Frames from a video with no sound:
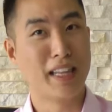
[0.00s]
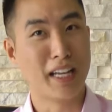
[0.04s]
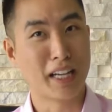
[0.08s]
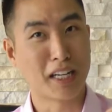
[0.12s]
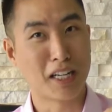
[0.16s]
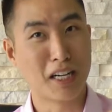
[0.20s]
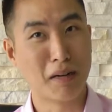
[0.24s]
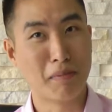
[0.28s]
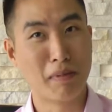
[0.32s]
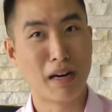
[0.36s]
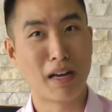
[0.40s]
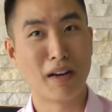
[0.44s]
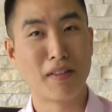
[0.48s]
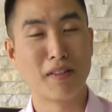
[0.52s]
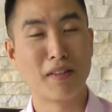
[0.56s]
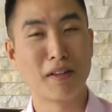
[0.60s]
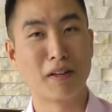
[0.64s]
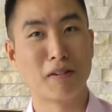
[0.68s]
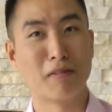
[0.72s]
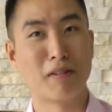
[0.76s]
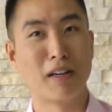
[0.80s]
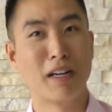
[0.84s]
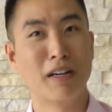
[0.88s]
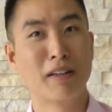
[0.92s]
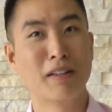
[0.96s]
that come out of
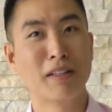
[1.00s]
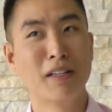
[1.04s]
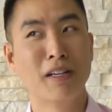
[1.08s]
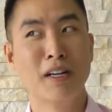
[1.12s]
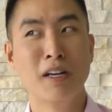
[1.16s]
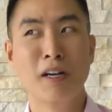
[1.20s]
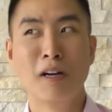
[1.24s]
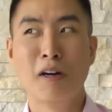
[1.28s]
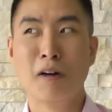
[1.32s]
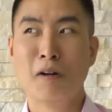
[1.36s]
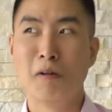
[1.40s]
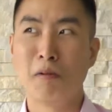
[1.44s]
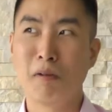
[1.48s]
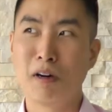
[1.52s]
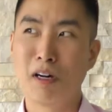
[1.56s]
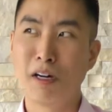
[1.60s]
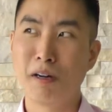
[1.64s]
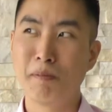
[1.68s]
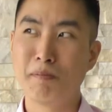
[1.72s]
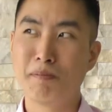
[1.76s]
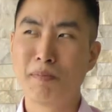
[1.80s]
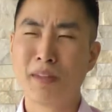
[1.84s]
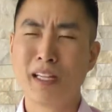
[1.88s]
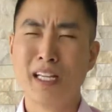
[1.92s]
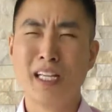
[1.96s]
the ground,
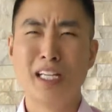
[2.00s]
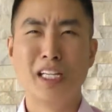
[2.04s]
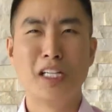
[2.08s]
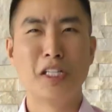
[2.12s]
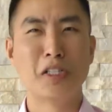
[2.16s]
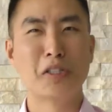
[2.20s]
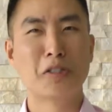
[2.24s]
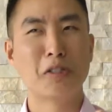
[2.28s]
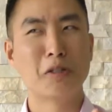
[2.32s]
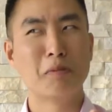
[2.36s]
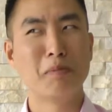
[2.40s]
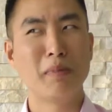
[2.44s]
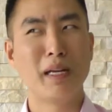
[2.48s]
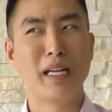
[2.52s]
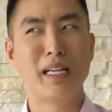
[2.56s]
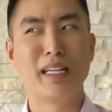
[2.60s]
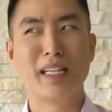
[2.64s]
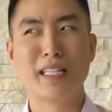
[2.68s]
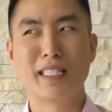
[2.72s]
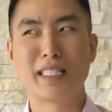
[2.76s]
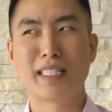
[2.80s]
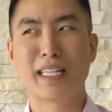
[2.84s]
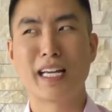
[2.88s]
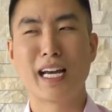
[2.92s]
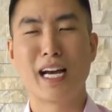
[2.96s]
well, is your
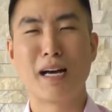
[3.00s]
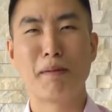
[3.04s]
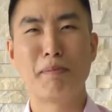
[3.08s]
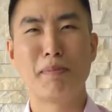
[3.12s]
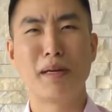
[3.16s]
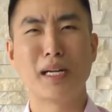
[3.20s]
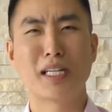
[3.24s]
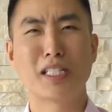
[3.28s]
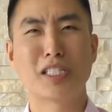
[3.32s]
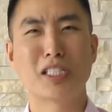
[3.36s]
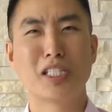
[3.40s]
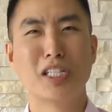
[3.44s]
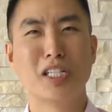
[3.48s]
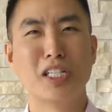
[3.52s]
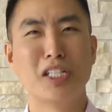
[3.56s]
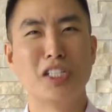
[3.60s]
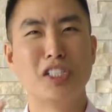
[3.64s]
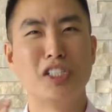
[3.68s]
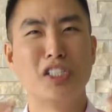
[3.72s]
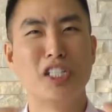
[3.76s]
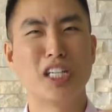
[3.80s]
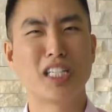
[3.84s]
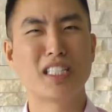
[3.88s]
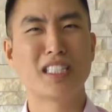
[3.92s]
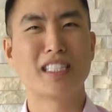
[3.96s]
maintenance capex
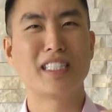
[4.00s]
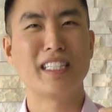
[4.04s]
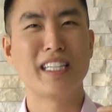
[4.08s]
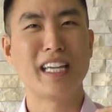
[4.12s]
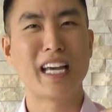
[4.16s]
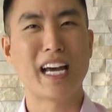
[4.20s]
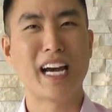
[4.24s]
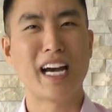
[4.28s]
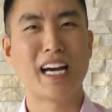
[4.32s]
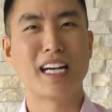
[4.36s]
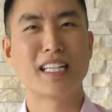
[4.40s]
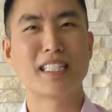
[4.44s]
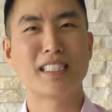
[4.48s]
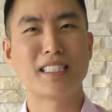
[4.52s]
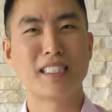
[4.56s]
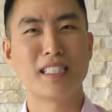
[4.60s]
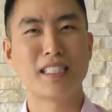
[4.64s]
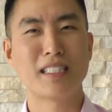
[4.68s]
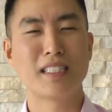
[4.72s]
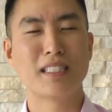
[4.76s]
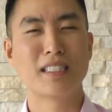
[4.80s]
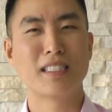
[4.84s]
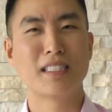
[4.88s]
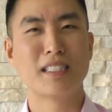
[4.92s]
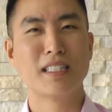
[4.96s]
just the
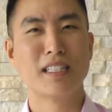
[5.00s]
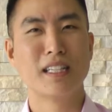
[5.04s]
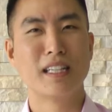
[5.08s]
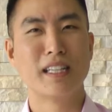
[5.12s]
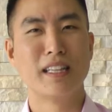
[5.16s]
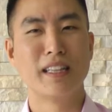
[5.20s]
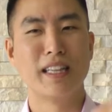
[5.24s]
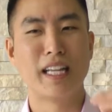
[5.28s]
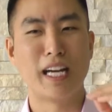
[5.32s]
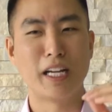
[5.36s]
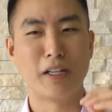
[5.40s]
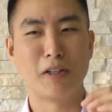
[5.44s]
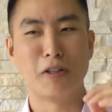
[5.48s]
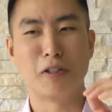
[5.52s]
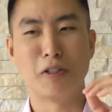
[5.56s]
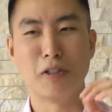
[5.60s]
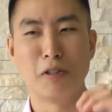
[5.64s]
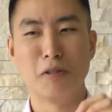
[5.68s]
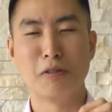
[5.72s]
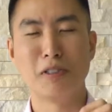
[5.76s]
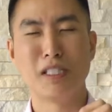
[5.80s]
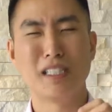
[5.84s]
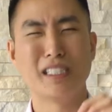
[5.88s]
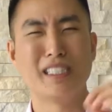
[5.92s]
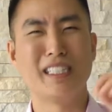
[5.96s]
assets that you're
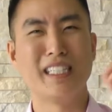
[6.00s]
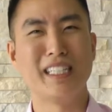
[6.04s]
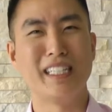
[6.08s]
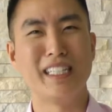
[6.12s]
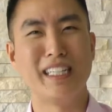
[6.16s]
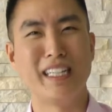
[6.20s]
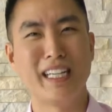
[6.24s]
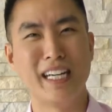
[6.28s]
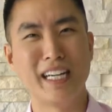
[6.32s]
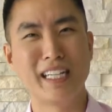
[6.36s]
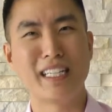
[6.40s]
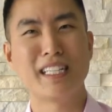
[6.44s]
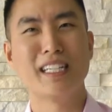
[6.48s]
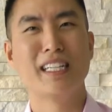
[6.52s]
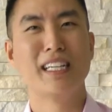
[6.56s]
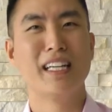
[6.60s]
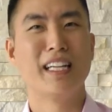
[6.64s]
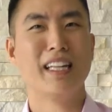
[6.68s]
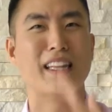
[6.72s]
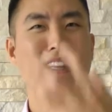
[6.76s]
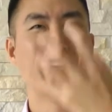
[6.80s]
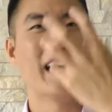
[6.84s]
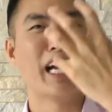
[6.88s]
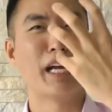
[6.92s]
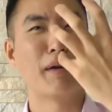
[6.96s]
using to get
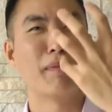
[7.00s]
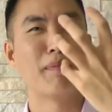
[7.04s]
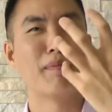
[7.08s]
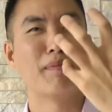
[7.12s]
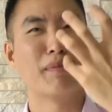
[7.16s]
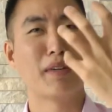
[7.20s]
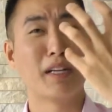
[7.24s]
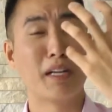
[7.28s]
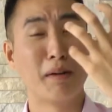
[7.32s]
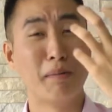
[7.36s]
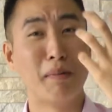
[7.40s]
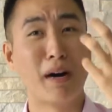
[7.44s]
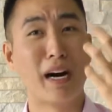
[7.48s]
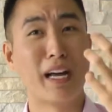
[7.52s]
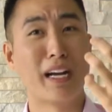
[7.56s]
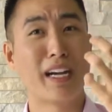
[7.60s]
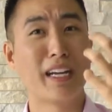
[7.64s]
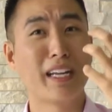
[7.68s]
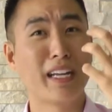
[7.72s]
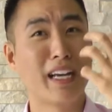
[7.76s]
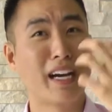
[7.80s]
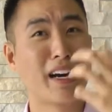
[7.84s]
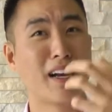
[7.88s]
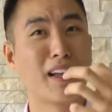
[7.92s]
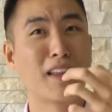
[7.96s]
that
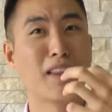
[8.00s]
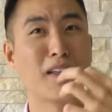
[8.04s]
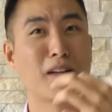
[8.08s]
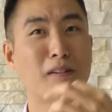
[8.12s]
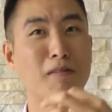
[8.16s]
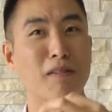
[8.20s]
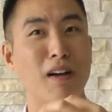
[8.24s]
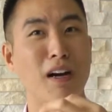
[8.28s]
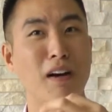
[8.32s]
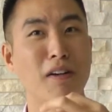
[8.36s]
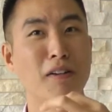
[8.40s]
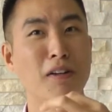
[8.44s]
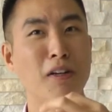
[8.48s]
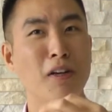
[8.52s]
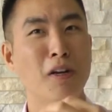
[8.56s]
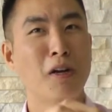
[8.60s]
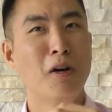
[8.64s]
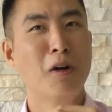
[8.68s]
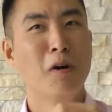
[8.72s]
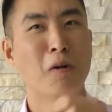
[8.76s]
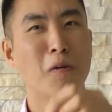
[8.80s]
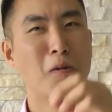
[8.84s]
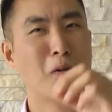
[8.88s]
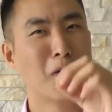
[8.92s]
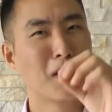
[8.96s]
commodity out of the ground?
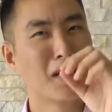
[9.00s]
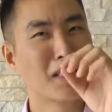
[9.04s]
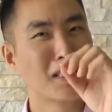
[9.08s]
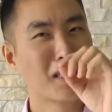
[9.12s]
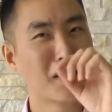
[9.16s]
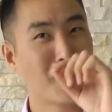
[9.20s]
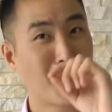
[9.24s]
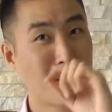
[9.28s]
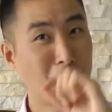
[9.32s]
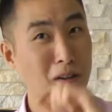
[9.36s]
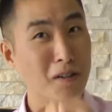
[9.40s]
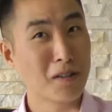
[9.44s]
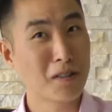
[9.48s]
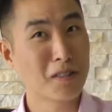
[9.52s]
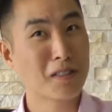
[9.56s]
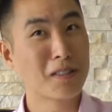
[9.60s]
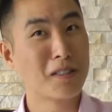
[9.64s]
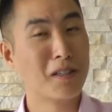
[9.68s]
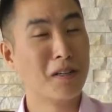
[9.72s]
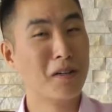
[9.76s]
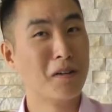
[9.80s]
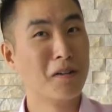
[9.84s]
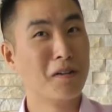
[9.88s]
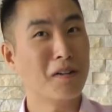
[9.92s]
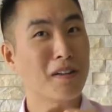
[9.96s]
Or does it
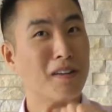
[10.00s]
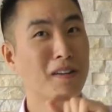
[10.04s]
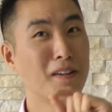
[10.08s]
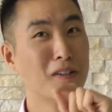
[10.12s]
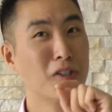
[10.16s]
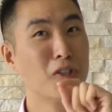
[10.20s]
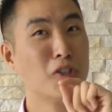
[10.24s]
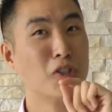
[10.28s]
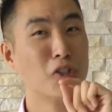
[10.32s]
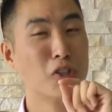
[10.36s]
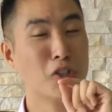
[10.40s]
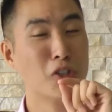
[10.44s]
also,